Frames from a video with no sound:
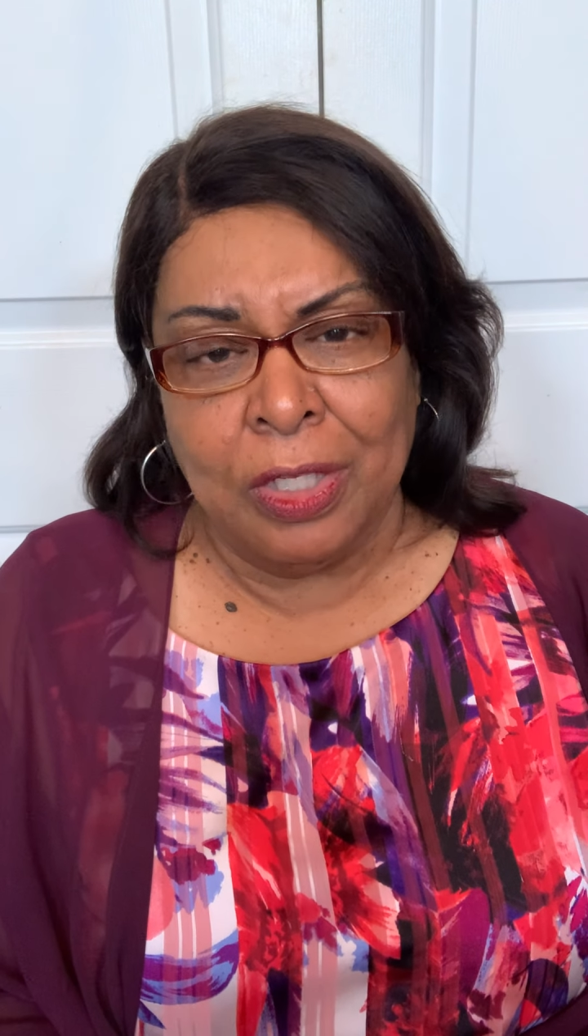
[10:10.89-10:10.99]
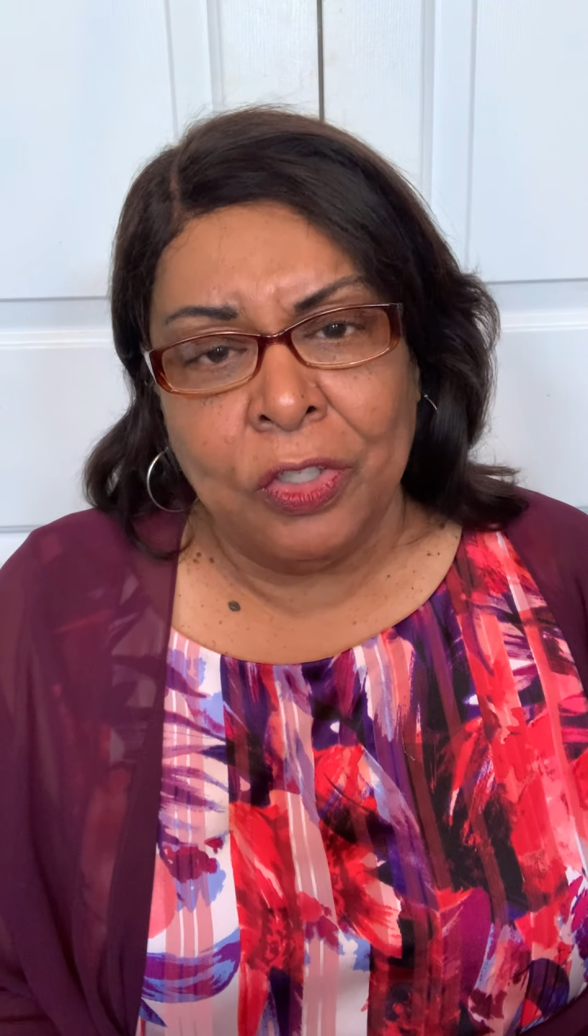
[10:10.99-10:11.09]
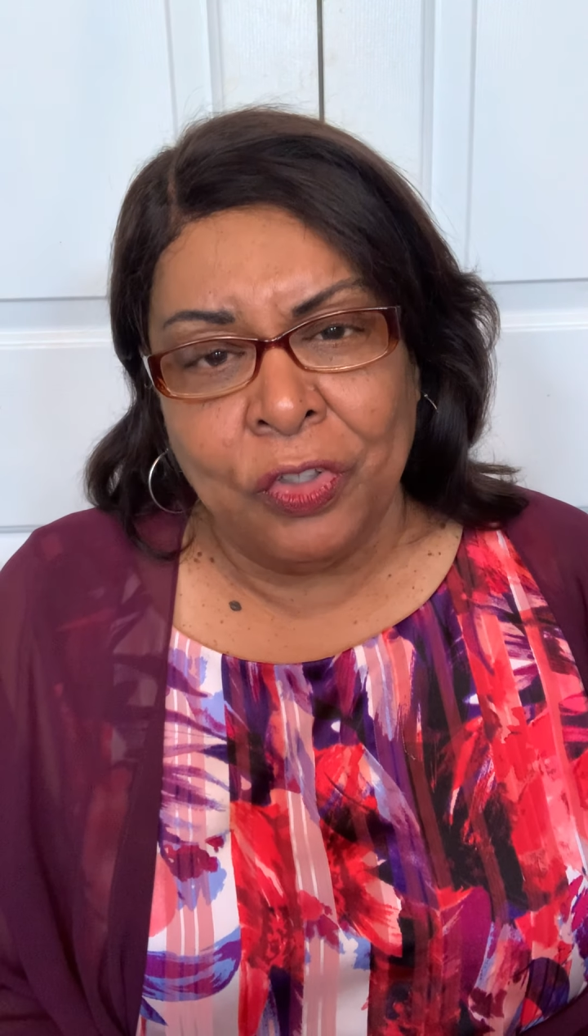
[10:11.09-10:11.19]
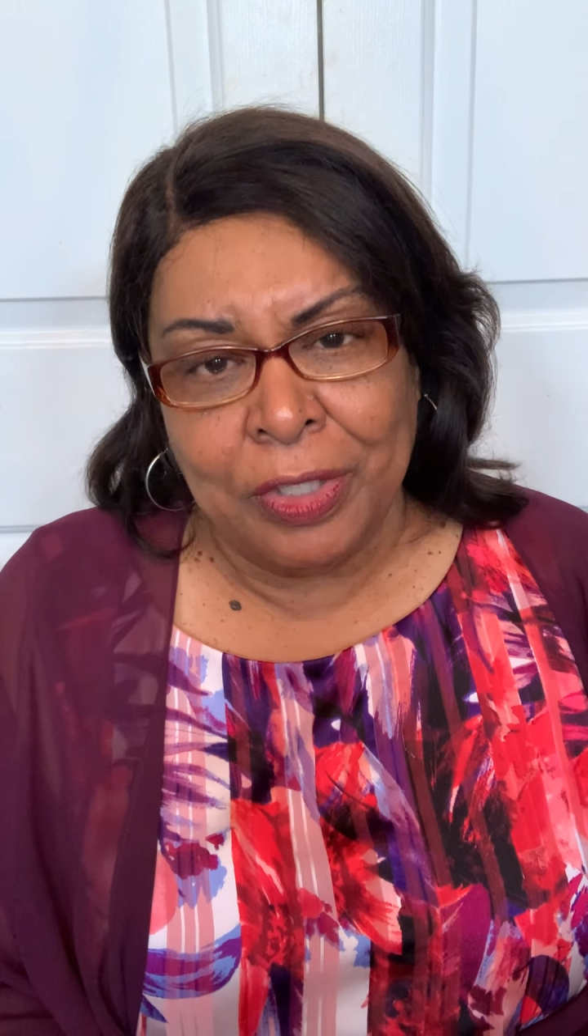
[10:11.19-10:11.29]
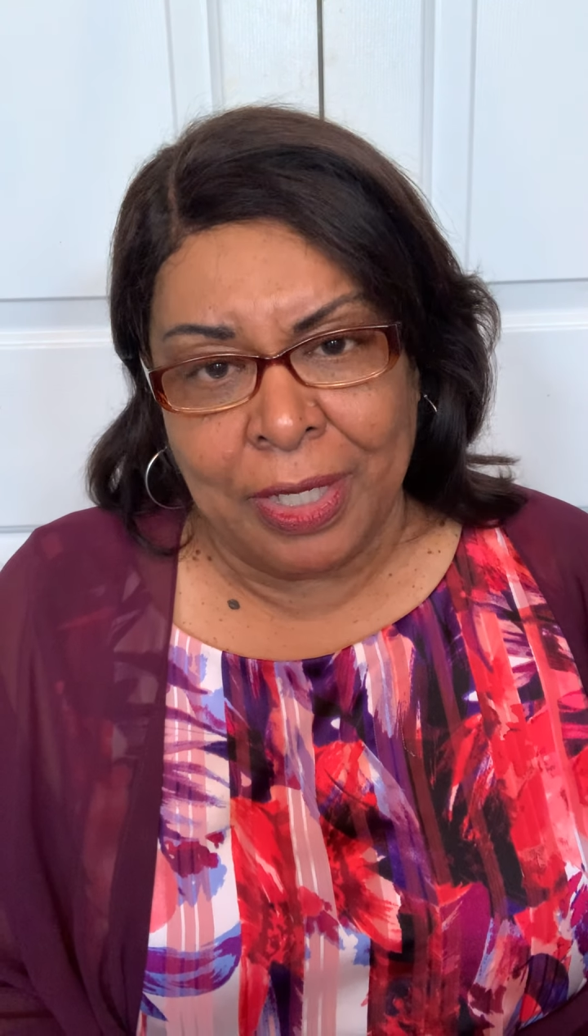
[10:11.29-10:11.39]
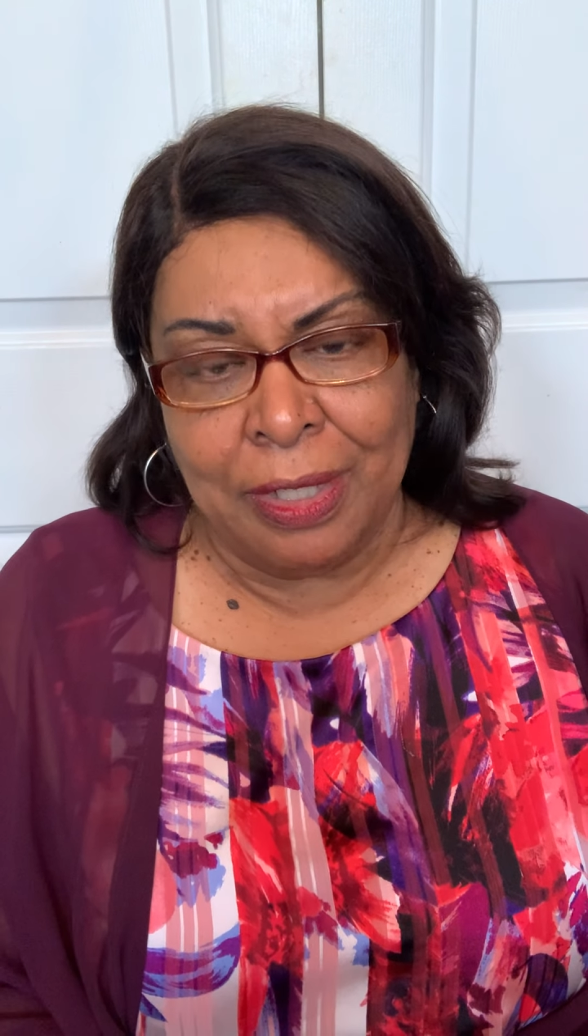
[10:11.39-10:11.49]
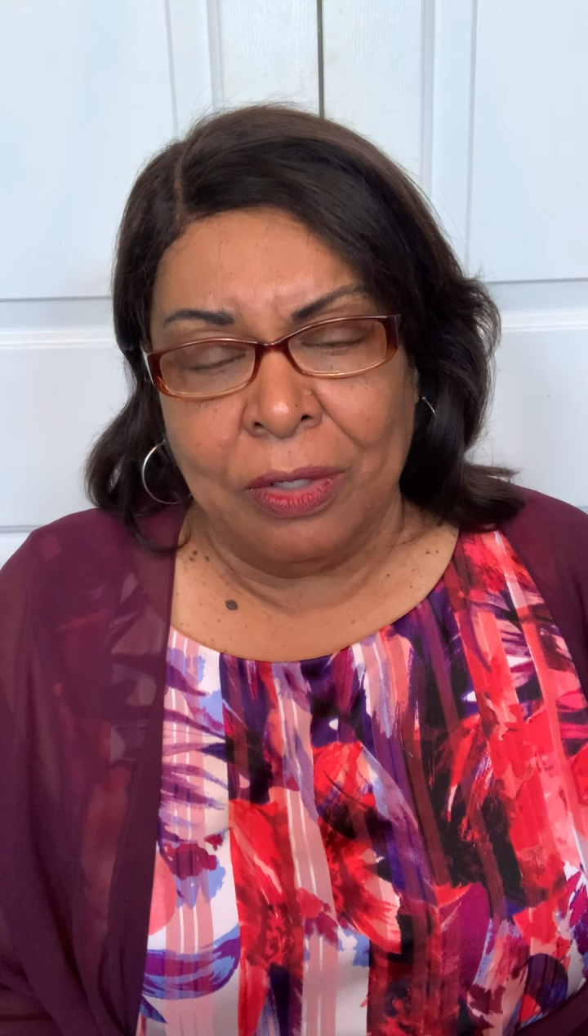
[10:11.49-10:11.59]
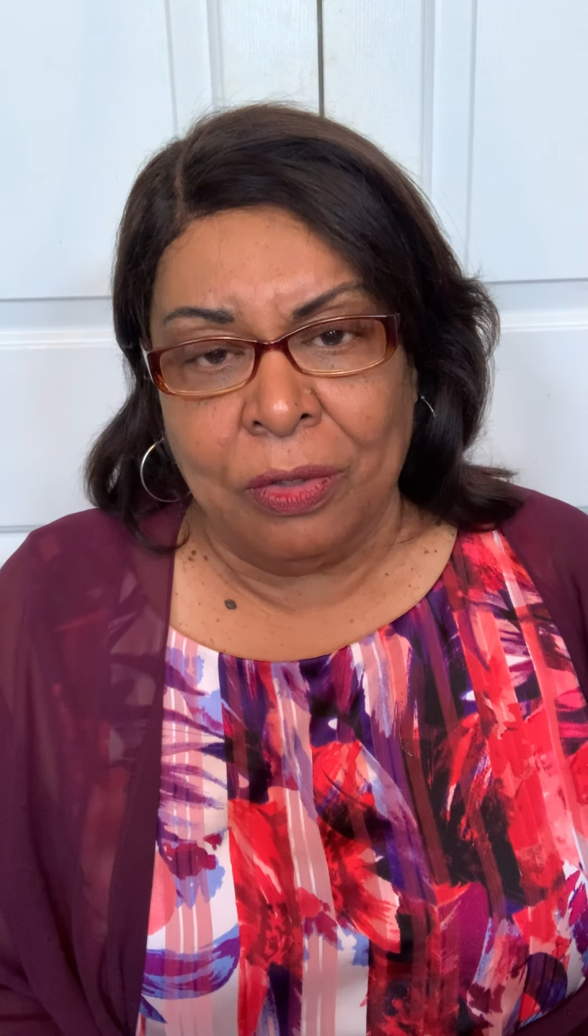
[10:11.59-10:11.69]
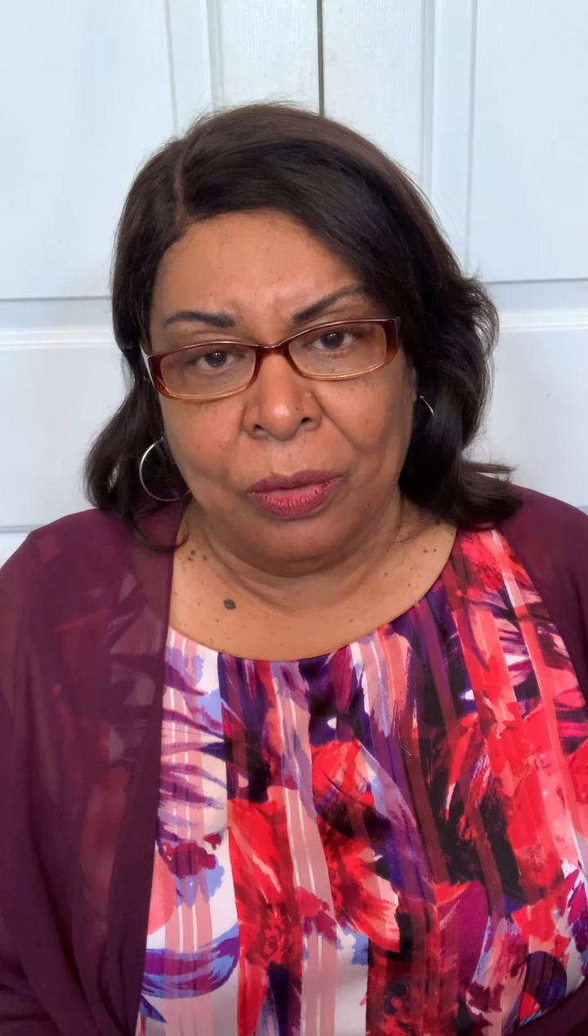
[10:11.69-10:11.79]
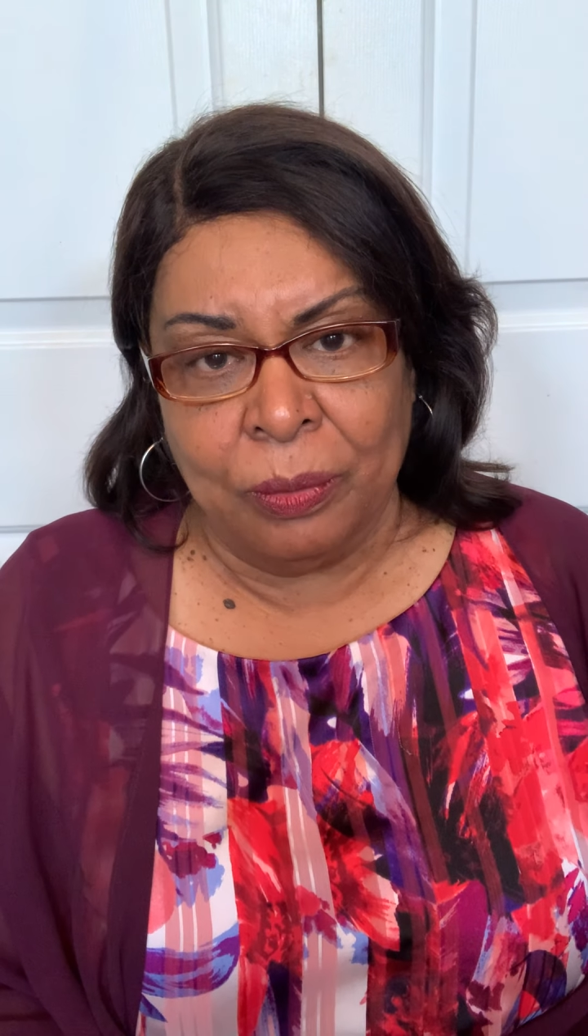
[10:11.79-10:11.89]
You're getting
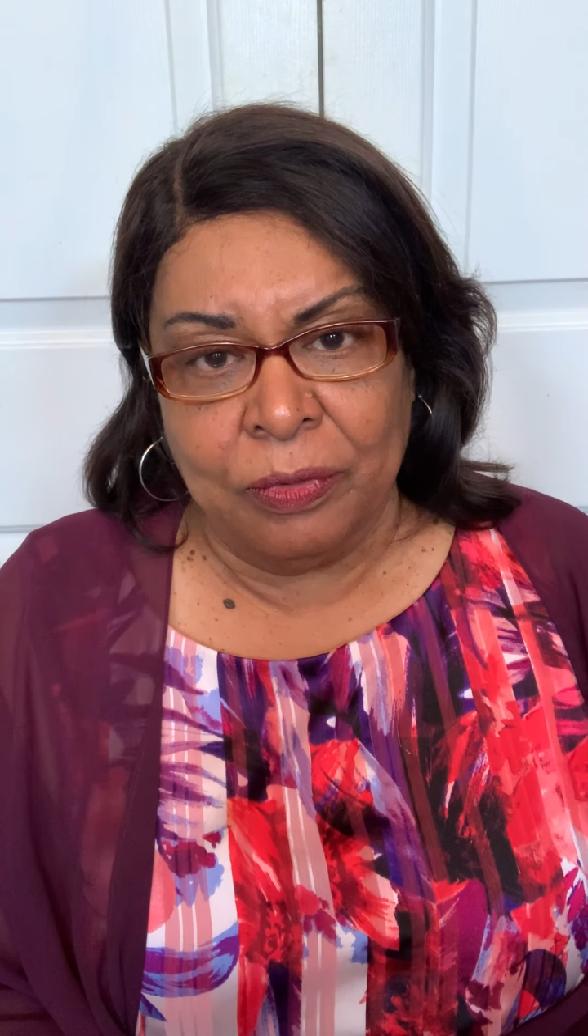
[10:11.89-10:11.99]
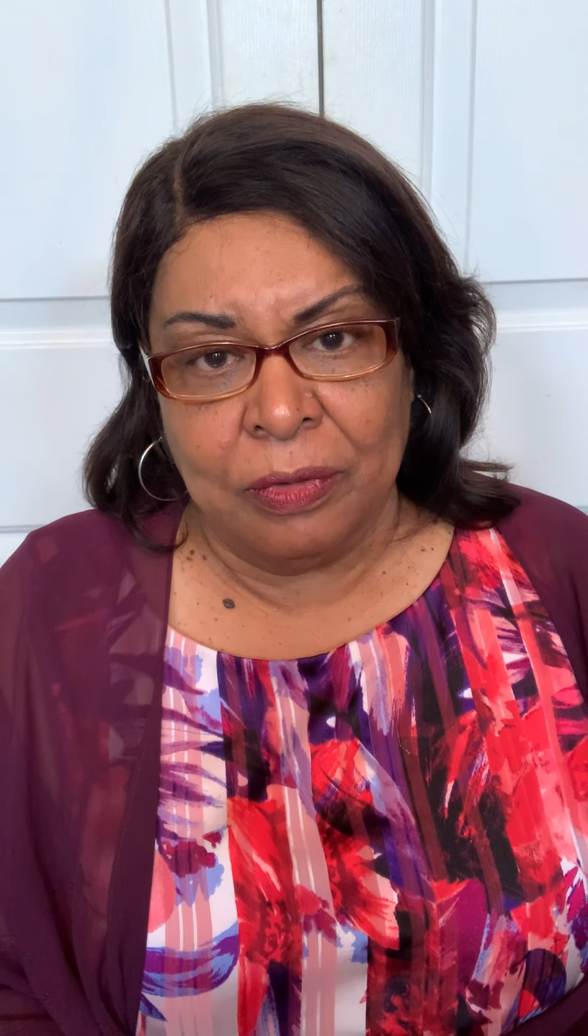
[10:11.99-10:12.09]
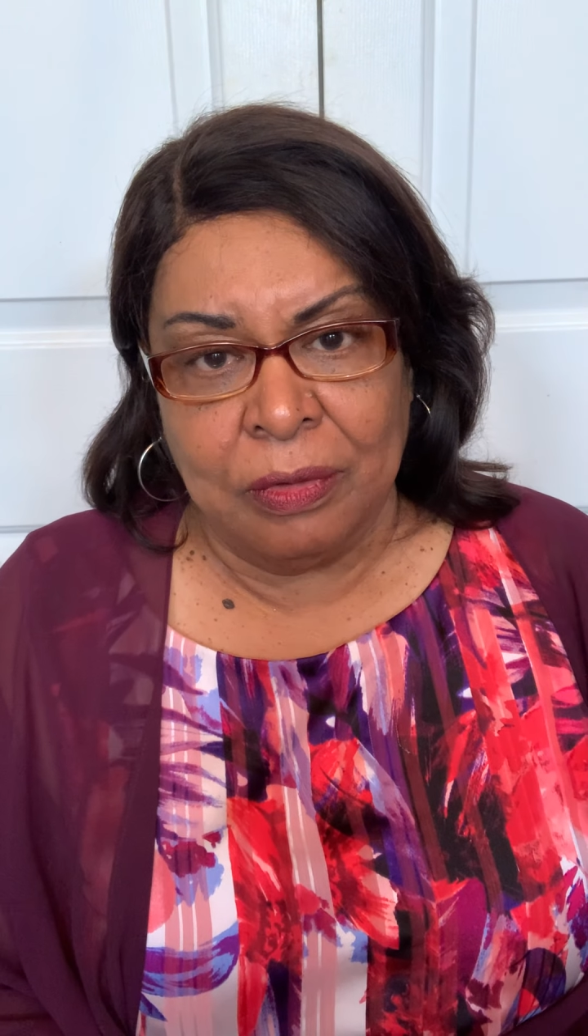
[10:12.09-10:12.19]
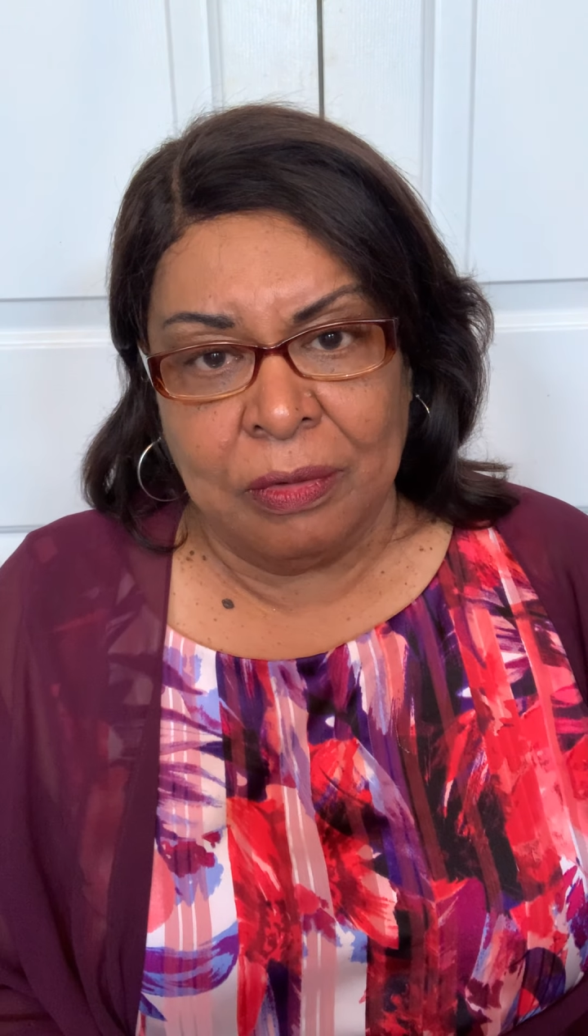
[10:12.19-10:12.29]
close.